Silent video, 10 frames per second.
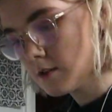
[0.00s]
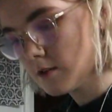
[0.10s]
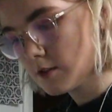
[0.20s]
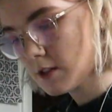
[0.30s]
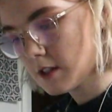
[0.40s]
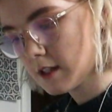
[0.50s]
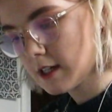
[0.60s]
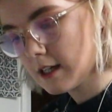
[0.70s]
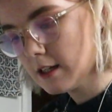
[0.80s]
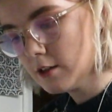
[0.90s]
I'm just going to
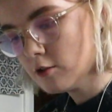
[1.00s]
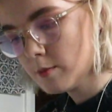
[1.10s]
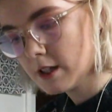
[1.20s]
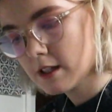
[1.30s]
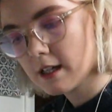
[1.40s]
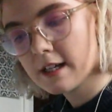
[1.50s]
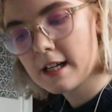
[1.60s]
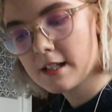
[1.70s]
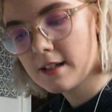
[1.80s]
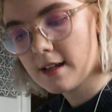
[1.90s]
get a little bit of that
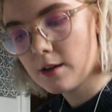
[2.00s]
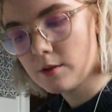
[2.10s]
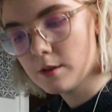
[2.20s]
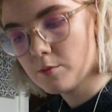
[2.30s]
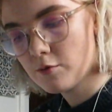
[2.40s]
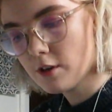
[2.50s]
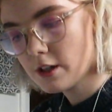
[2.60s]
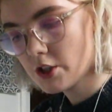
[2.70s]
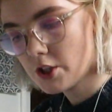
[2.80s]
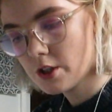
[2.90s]
tad yellow on the
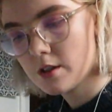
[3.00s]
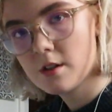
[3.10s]
brush.